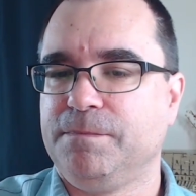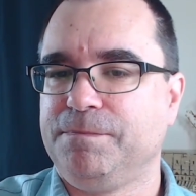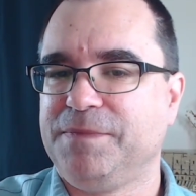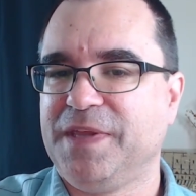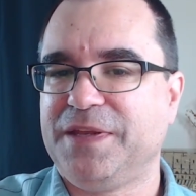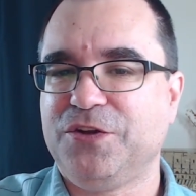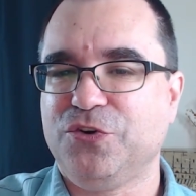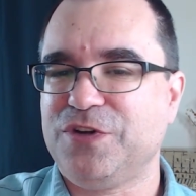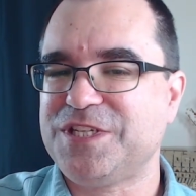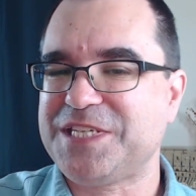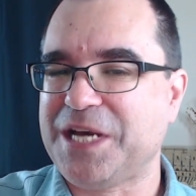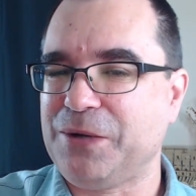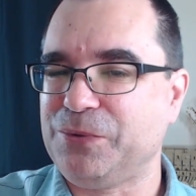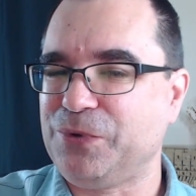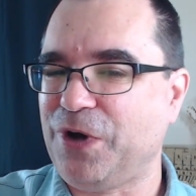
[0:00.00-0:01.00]
and notice
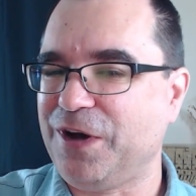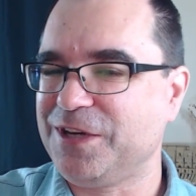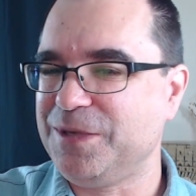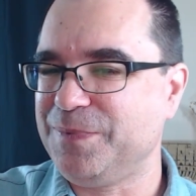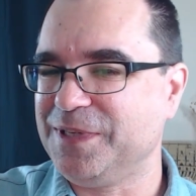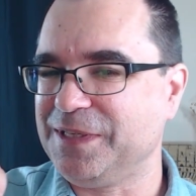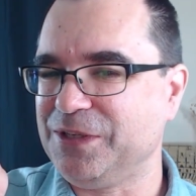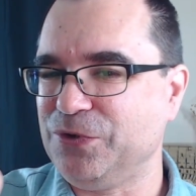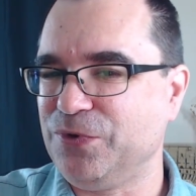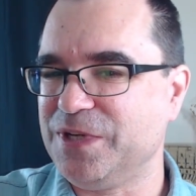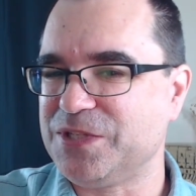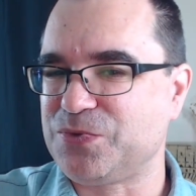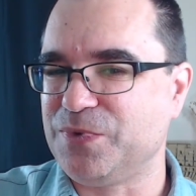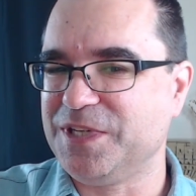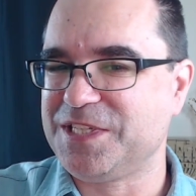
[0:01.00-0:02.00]
how occupant load
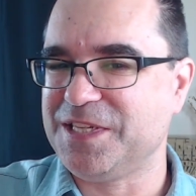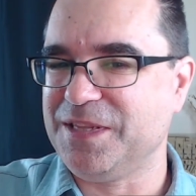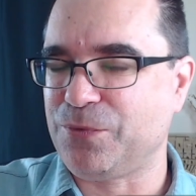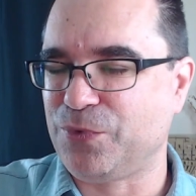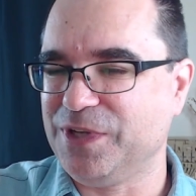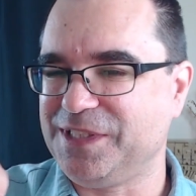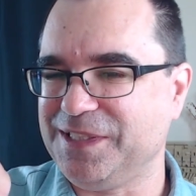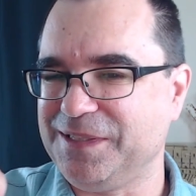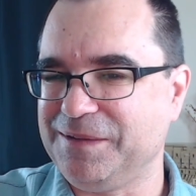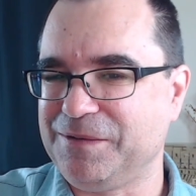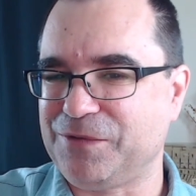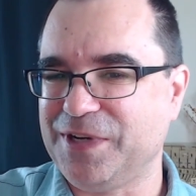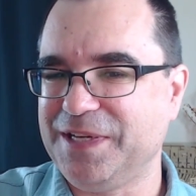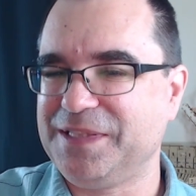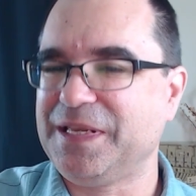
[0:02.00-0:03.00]
is written,
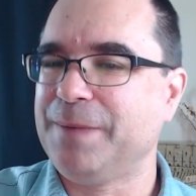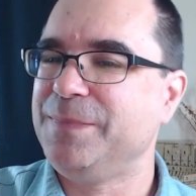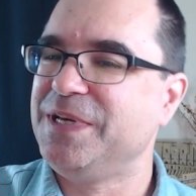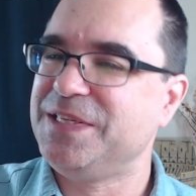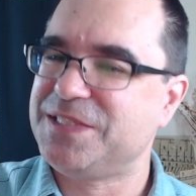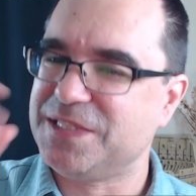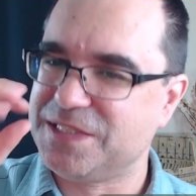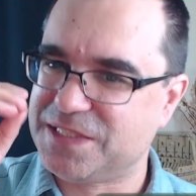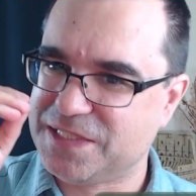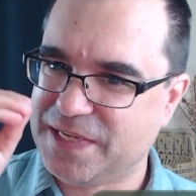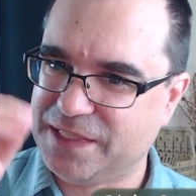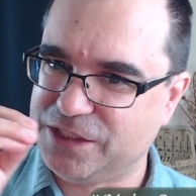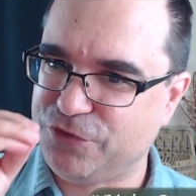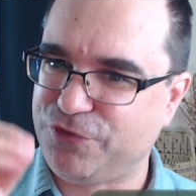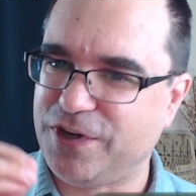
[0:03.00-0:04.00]
right? That means it's a
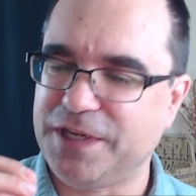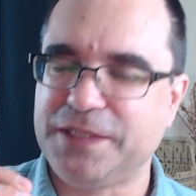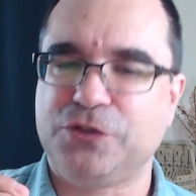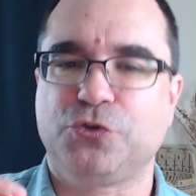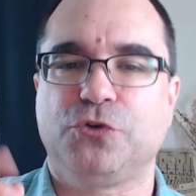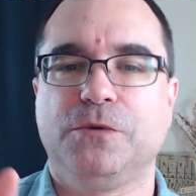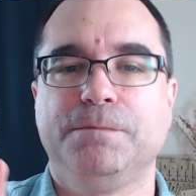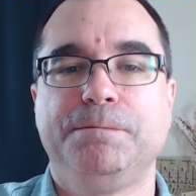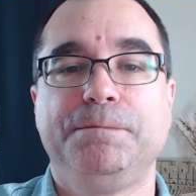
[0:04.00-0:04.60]
defined term.